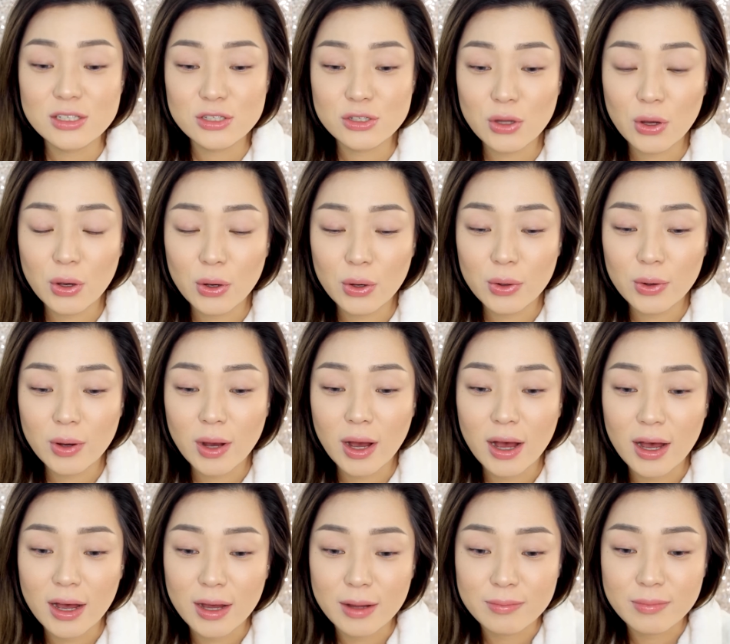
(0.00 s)
So
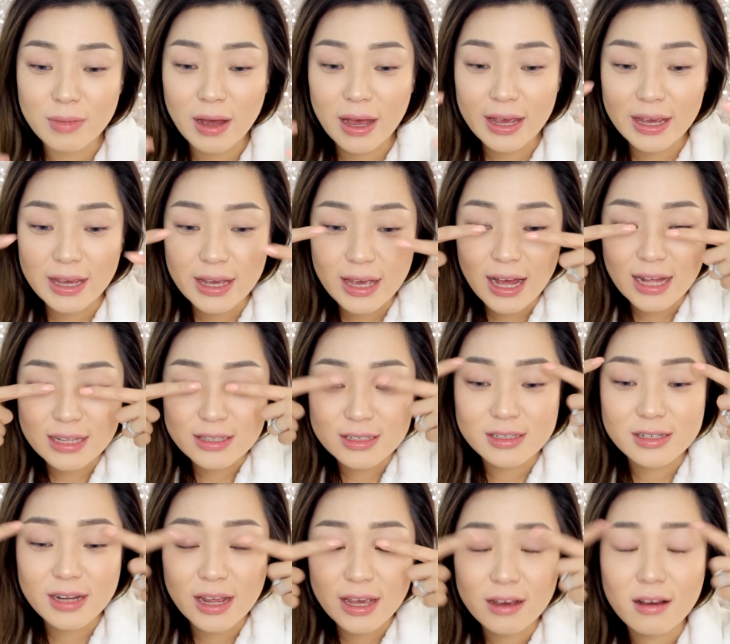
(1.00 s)
I had to
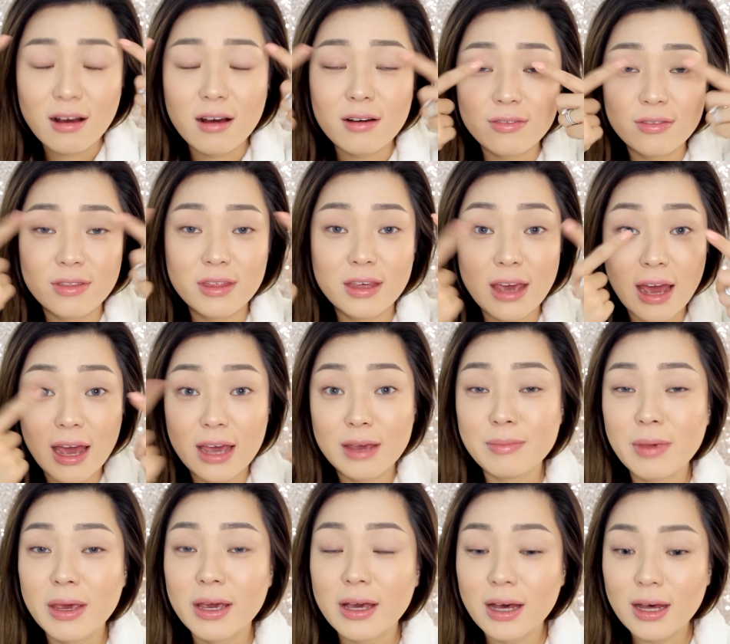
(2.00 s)
take off the eye
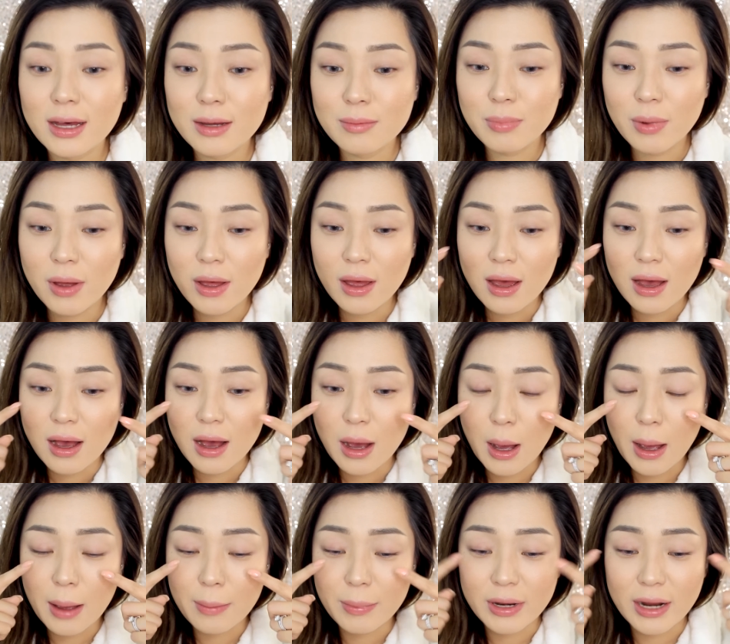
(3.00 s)
makeup
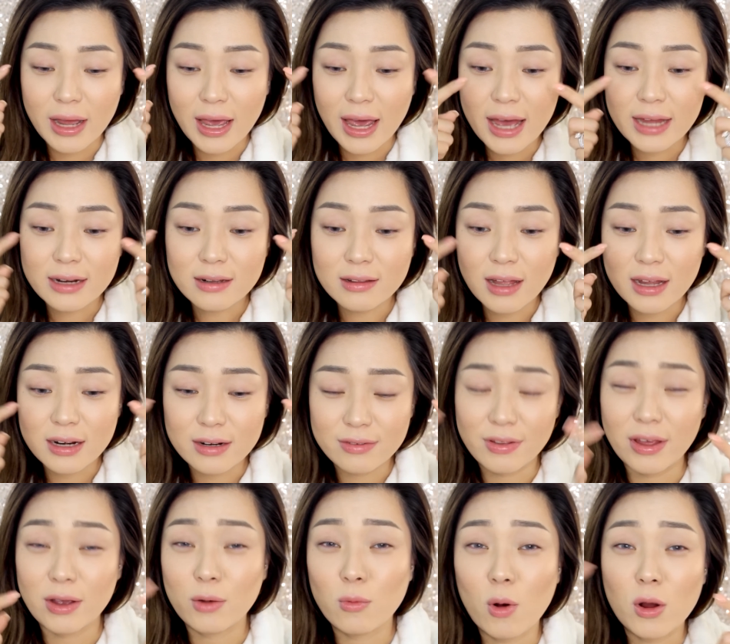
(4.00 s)
and I had a lot
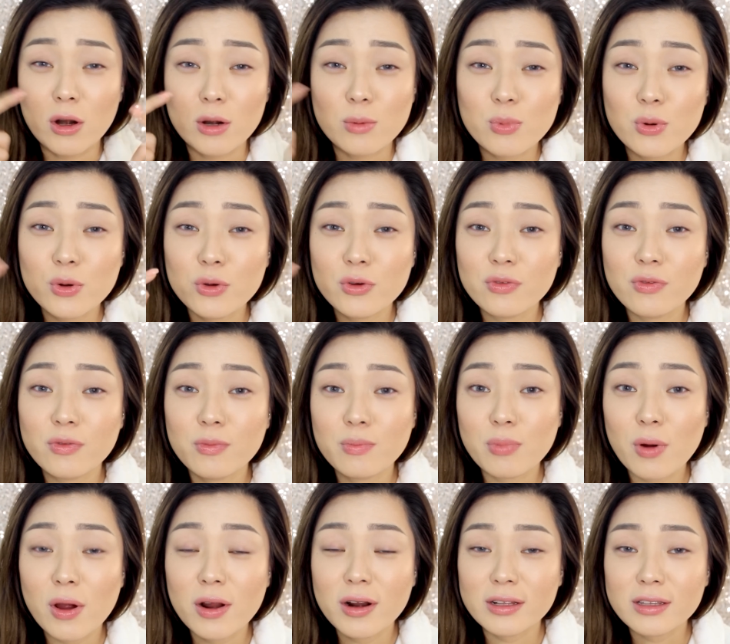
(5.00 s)
of like waterproof
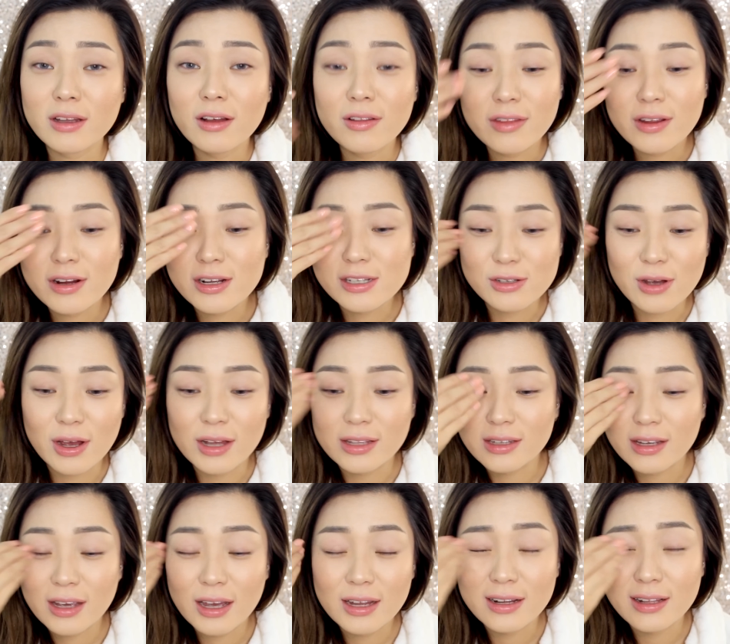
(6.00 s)
product on there, so I had
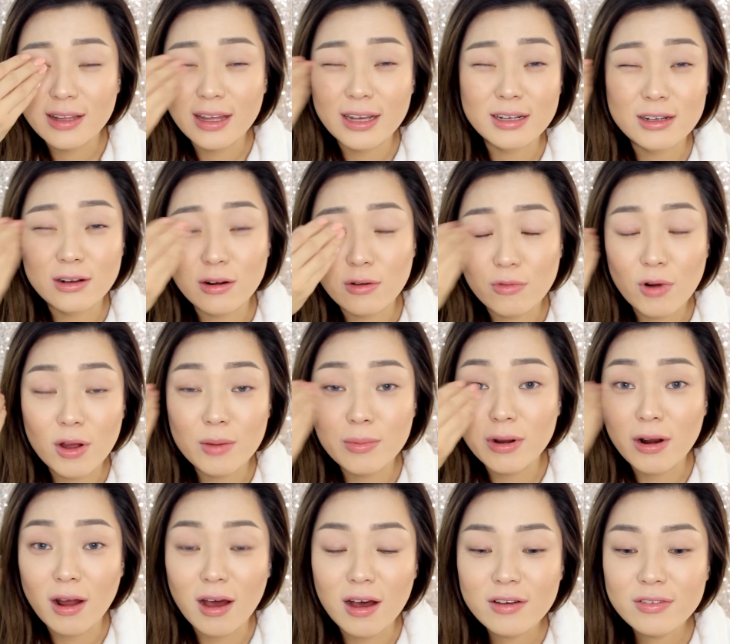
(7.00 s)
to kind of like rub
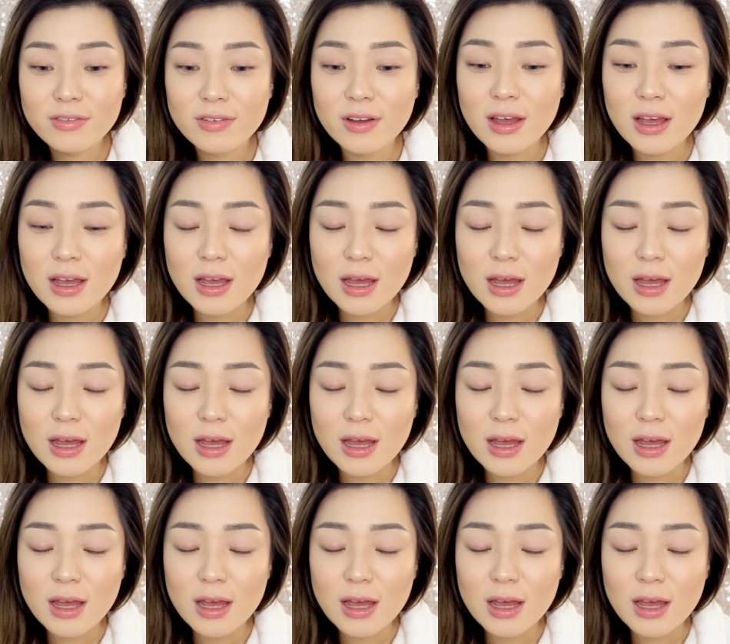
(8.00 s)
it off.